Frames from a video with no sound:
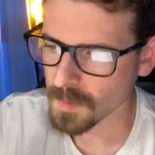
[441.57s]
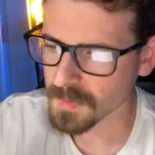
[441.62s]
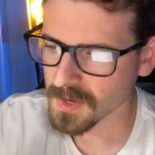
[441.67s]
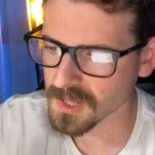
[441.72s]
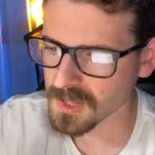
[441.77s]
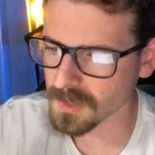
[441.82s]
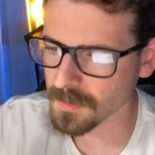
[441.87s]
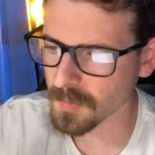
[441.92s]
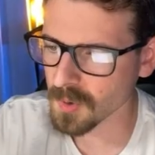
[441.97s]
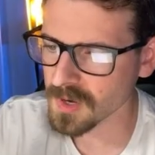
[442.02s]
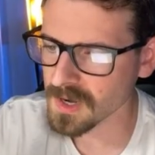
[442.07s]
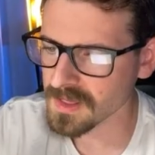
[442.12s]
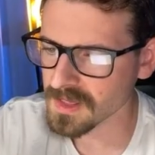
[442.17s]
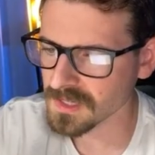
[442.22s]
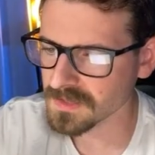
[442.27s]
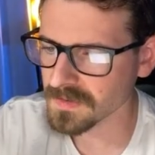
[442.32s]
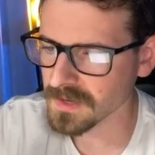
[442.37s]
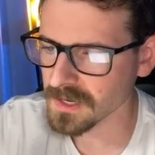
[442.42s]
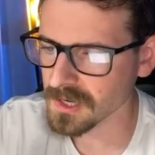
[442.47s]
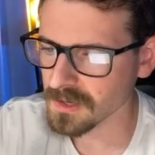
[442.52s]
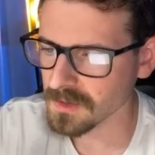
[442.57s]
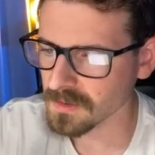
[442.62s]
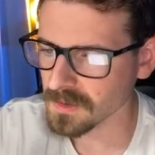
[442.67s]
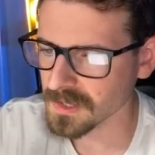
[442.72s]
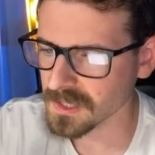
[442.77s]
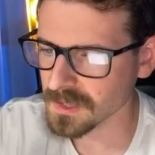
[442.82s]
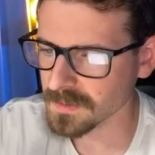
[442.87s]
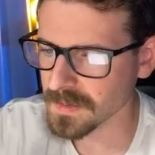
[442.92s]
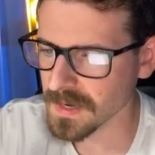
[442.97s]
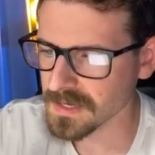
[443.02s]
but the point of this video
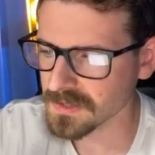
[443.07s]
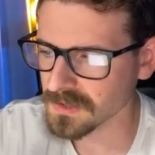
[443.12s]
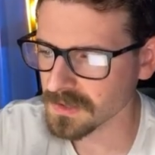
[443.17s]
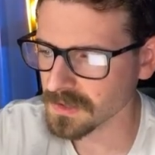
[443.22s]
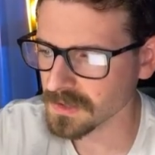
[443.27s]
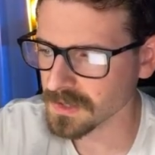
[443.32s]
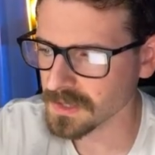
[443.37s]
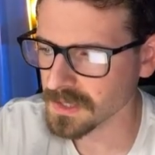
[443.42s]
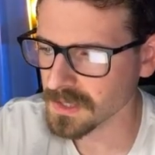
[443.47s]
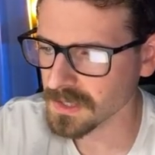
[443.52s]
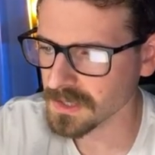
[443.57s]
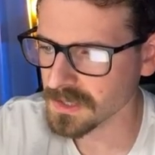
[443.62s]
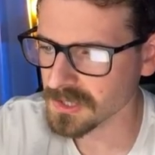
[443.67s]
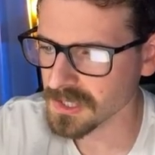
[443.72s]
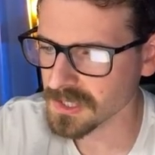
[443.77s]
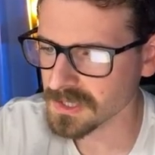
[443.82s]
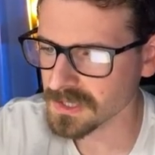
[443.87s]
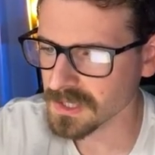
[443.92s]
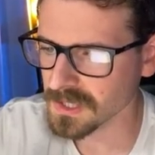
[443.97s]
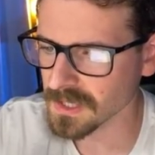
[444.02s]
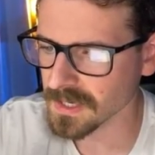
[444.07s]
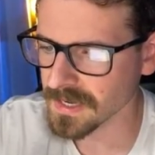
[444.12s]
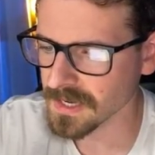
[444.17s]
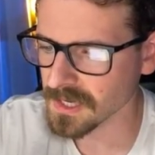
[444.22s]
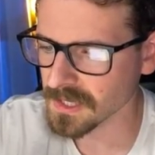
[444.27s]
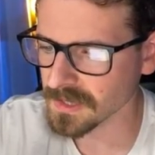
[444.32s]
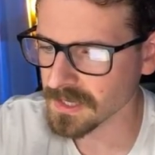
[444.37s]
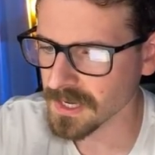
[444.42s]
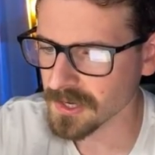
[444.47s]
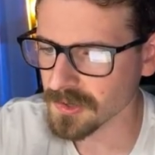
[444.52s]
is basically just to
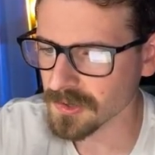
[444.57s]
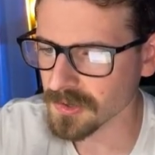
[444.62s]
like let you